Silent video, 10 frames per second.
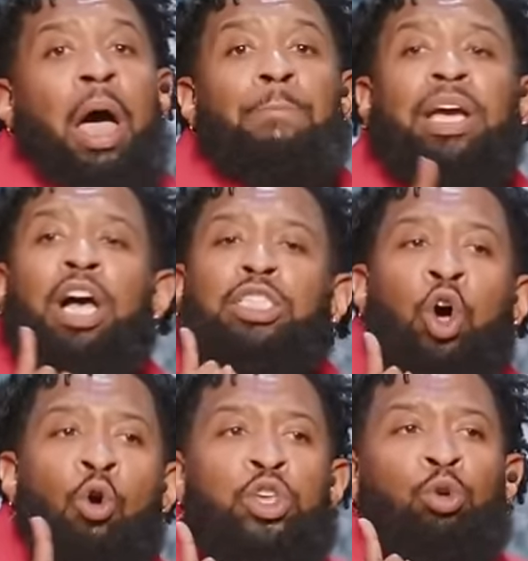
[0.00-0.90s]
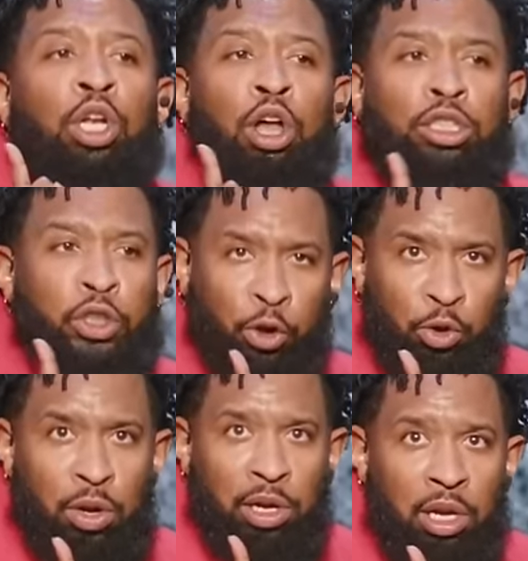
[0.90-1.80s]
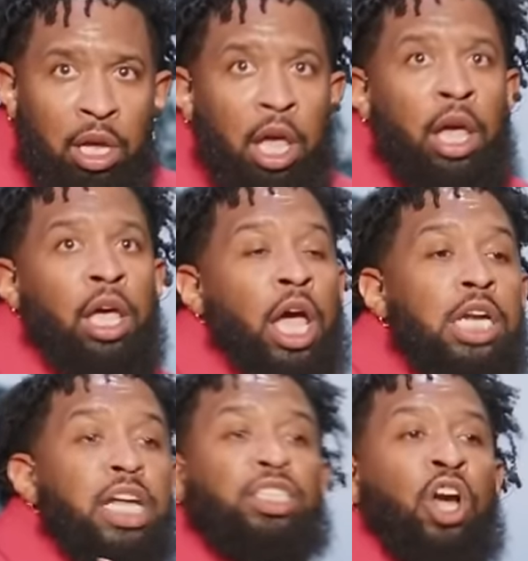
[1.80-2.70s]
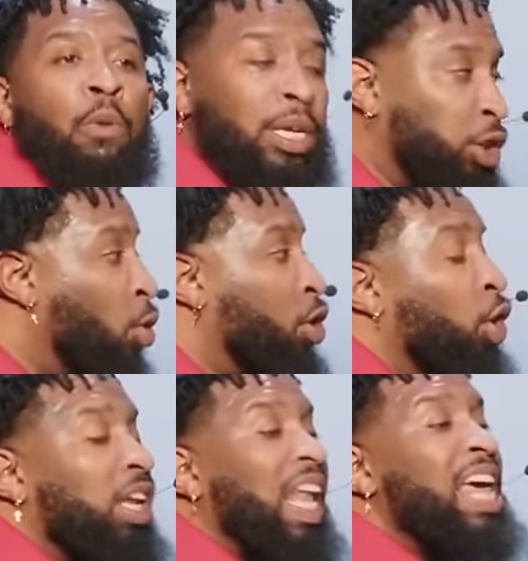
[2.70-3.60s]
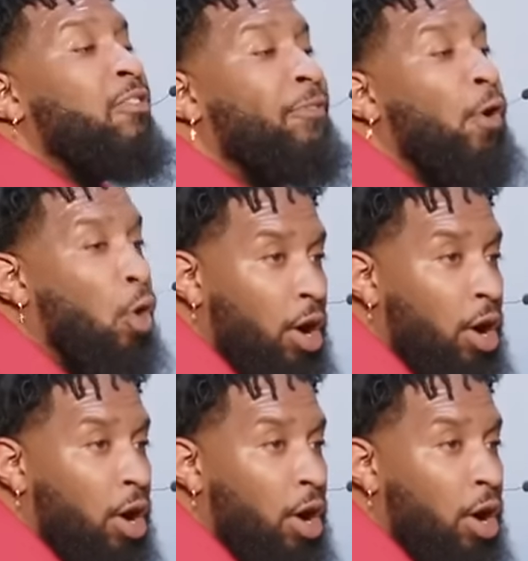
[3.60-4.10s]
because who you look to determines who you'll live for.